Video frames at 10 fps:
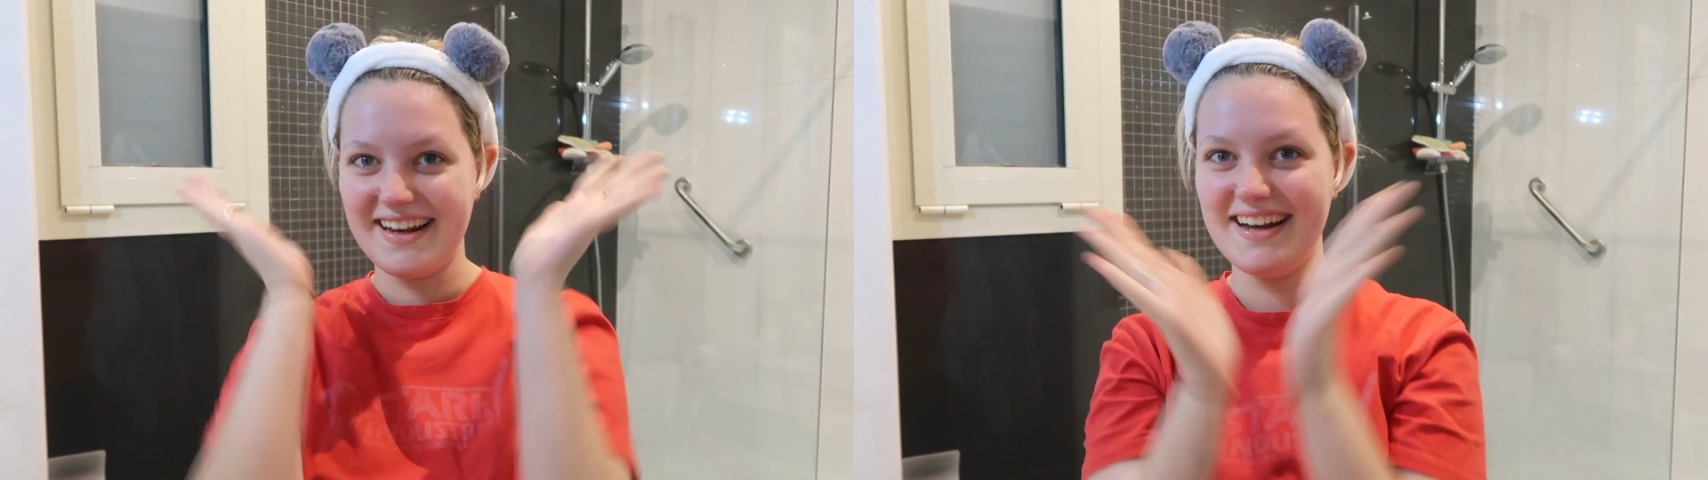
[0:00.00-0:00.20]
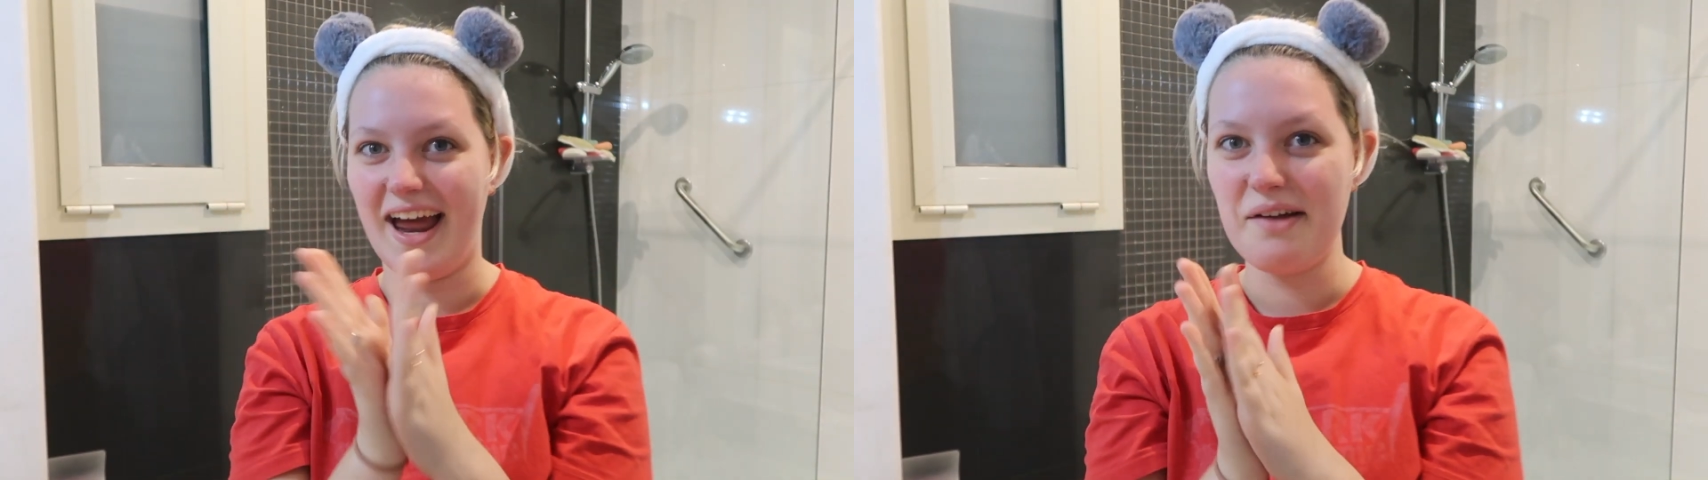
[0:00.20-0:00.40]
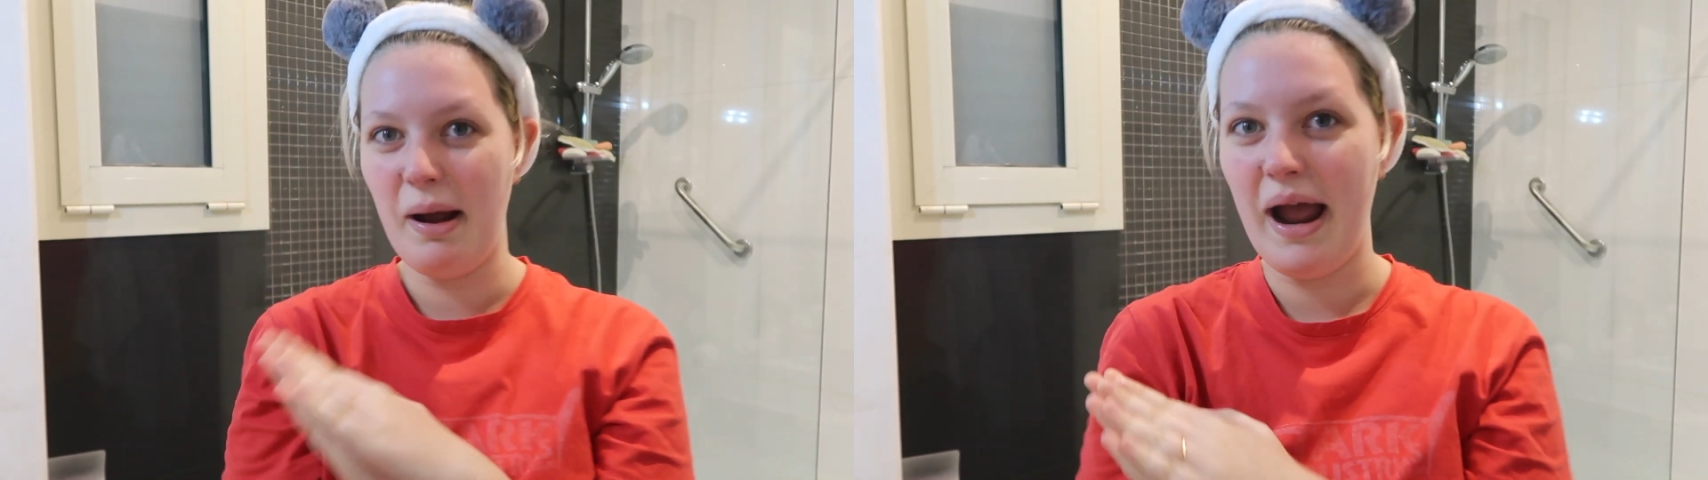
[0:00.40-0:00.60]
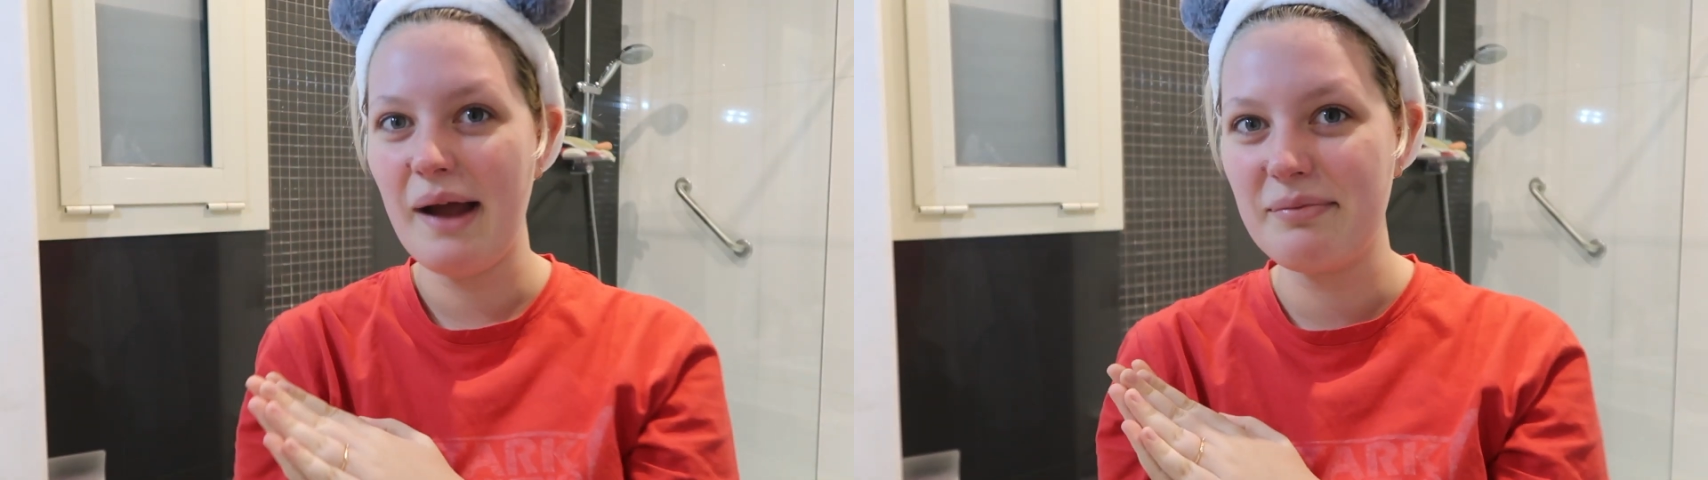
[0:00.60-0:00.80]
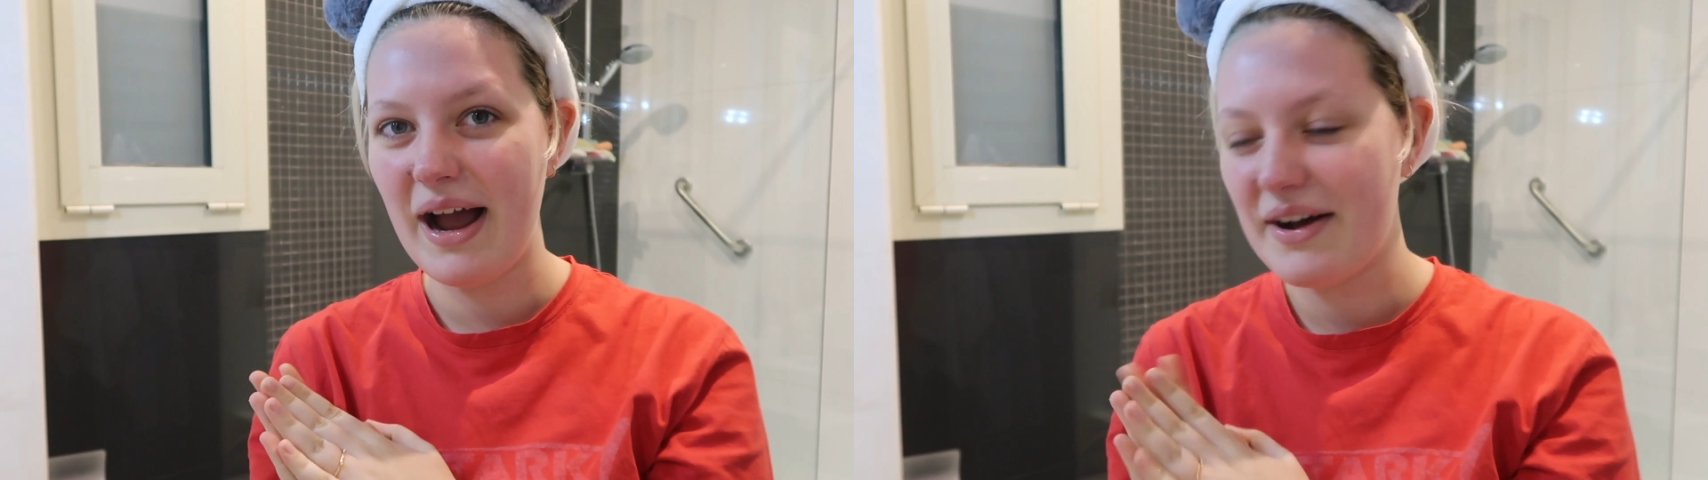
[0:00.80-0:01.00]
to dye my
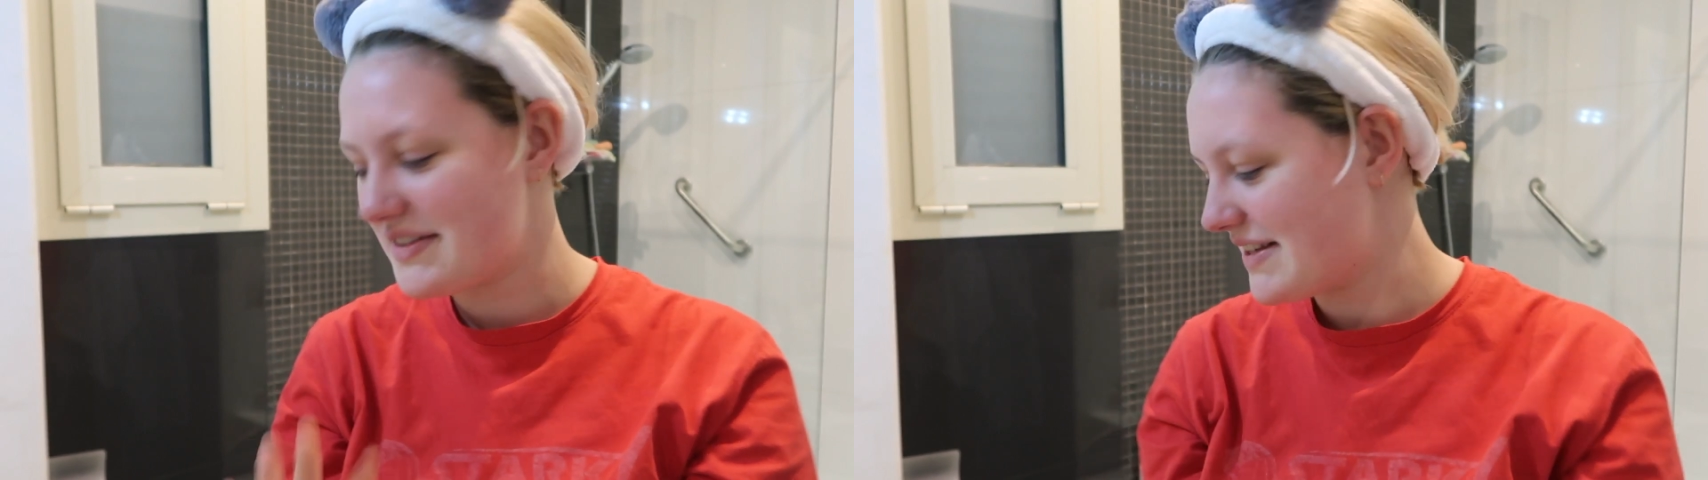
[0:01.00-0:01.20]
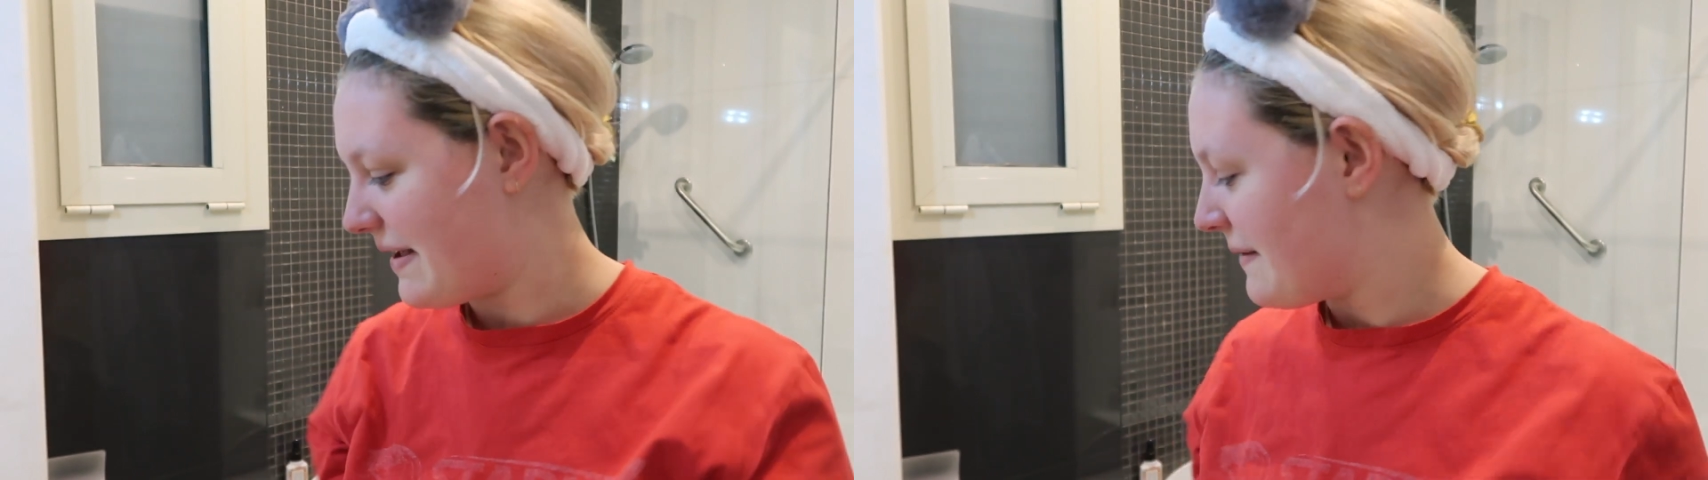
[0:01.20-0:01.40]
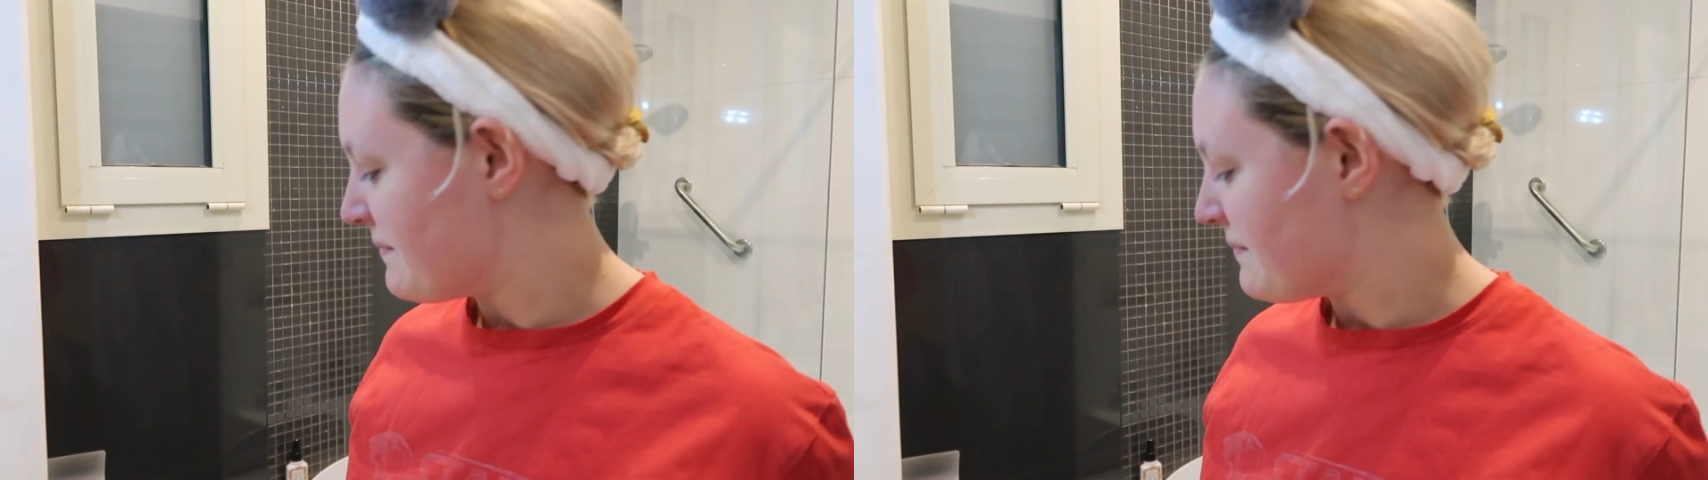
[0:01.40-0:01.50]
eyebrows.